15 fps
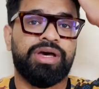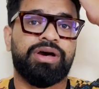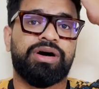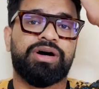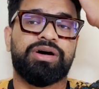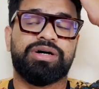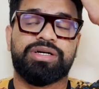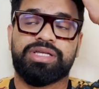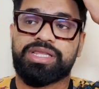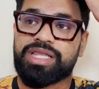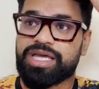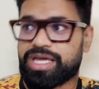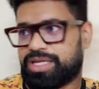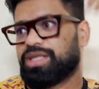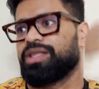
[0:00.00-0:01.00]
a
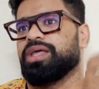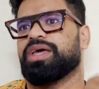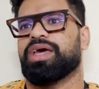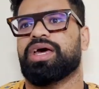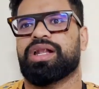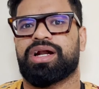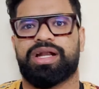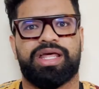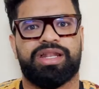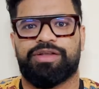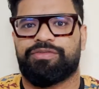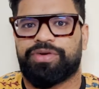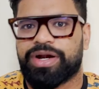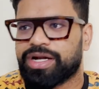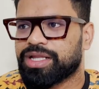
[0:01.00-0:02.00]
friend, I have a
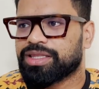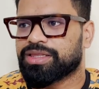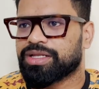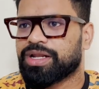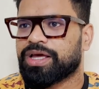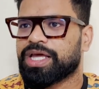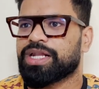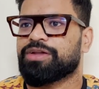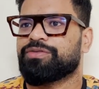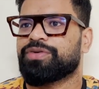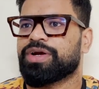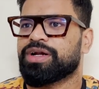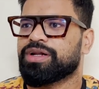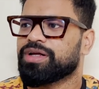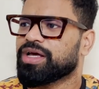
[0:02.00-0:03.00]
friend, I
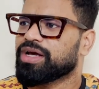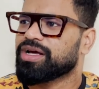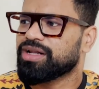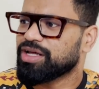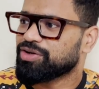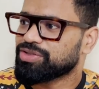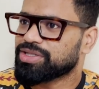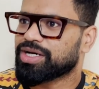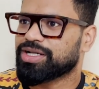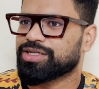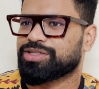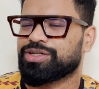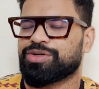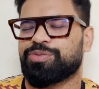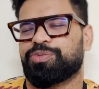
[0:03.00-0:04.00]
have a
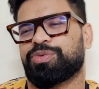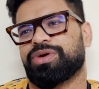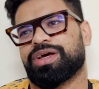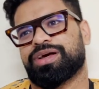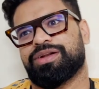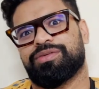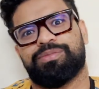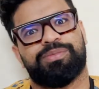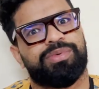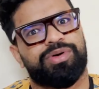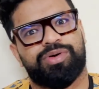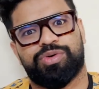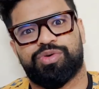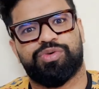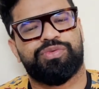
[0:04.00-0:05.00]
connection with
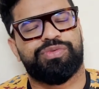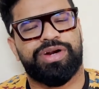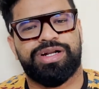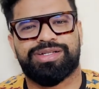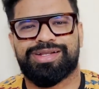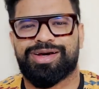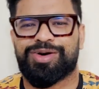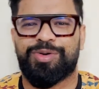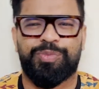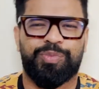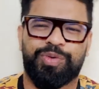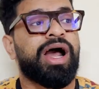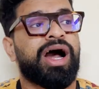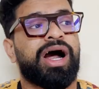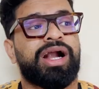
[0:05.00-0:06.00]
true friends.
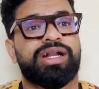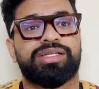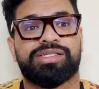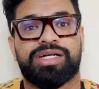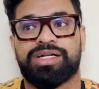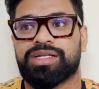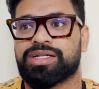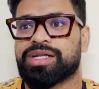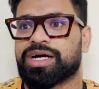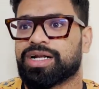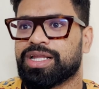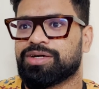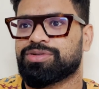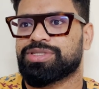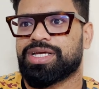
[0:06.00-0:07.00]
And a sudden, I have
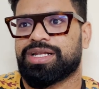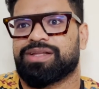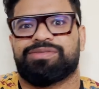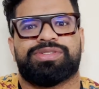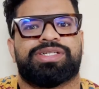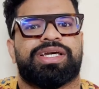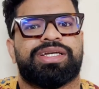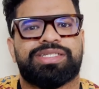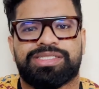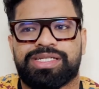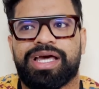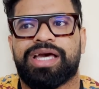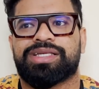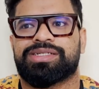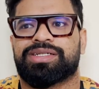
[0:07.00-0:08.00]
a wish. I
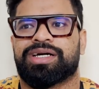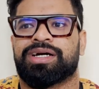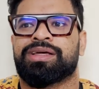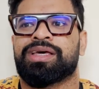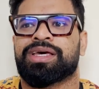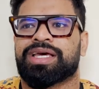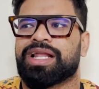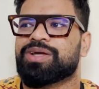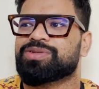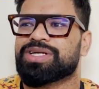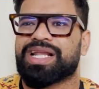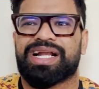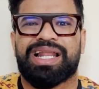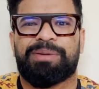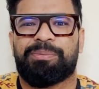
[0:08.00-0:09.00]
have
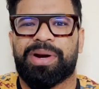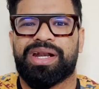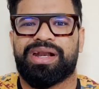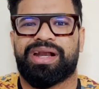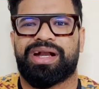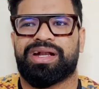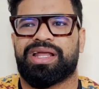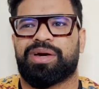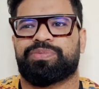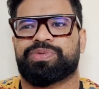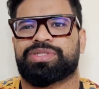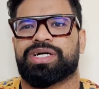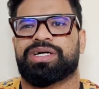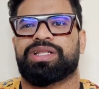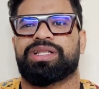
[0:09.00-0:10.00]
a hundred dap.
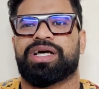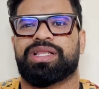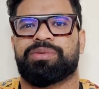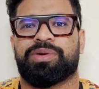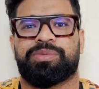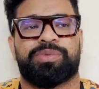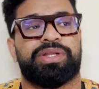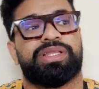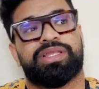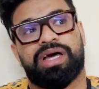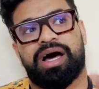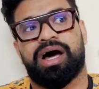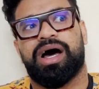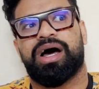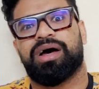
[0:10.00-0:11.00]
I
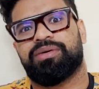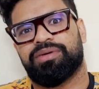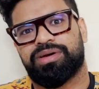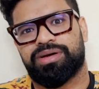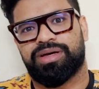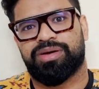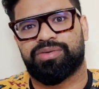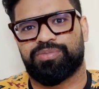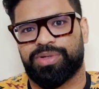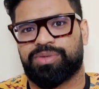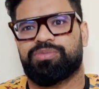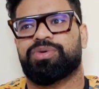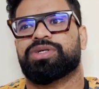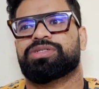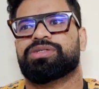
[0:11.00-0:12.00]
have
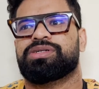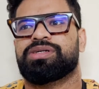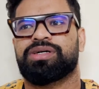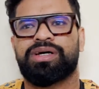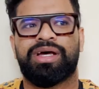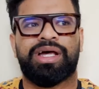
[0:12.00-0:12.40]
Bigg Boss letter.